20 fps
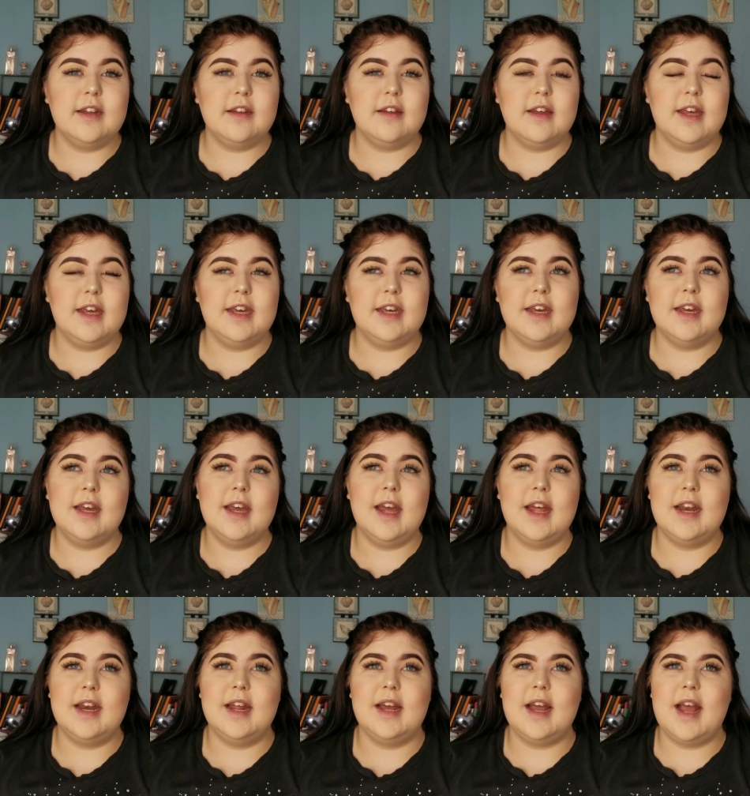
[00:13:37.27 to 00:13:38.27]
Like,
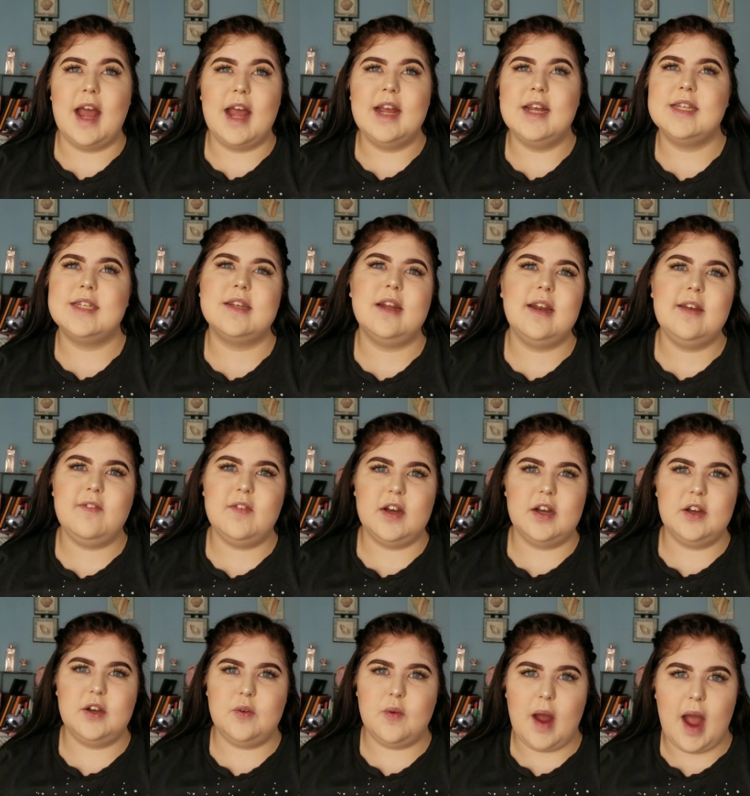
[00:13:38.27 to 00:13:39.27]
and it's not even a
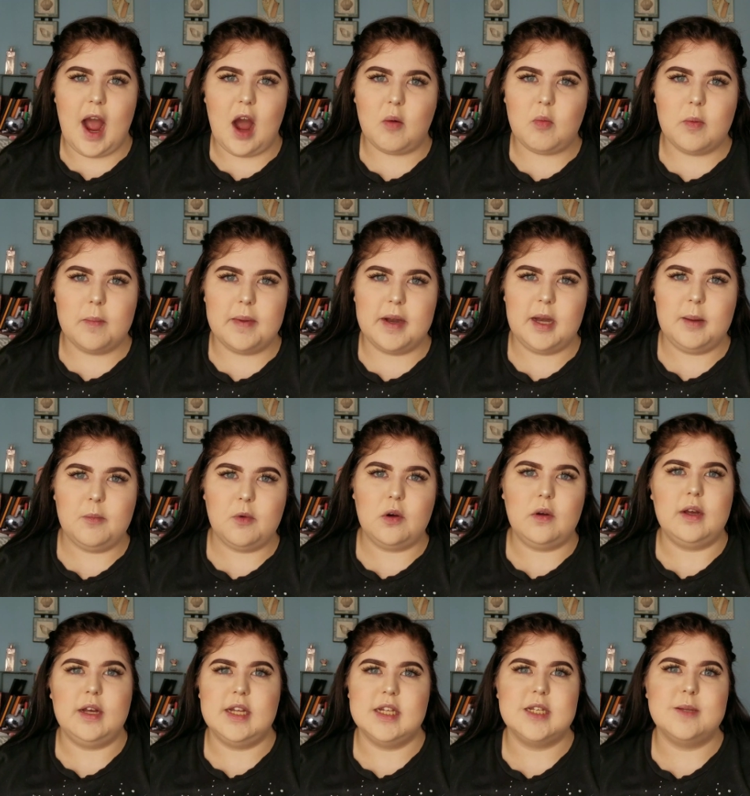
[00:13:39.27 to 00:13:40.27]
new album anymore.
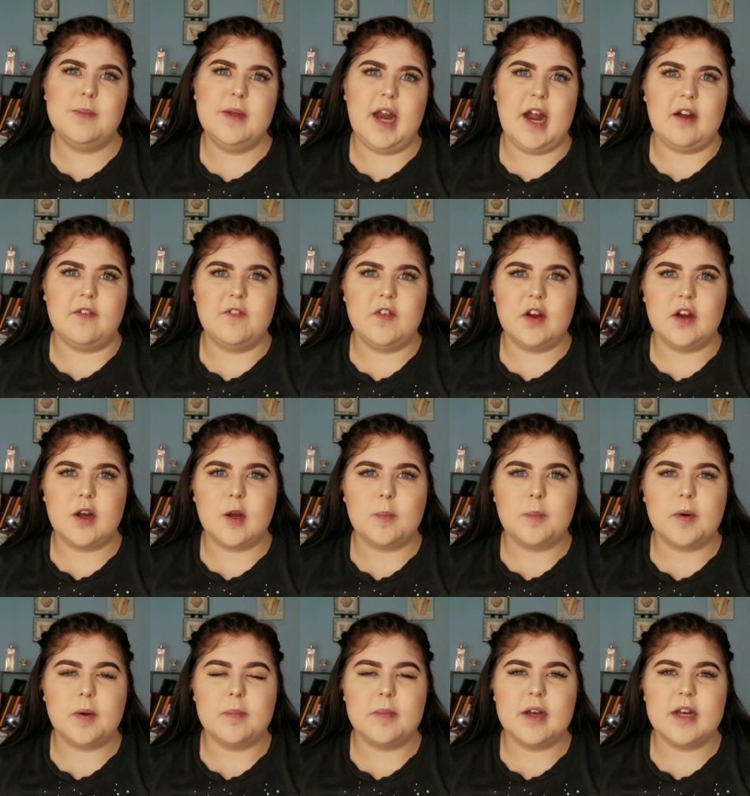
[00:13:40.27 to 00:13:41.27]
Like, it's been out for a
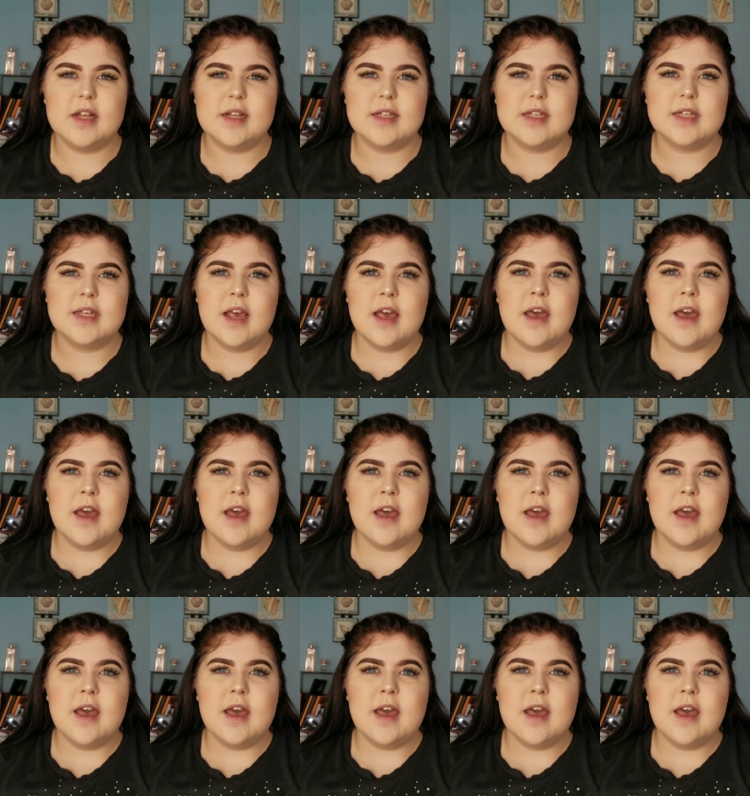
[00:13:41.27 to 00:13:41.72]
couple of months.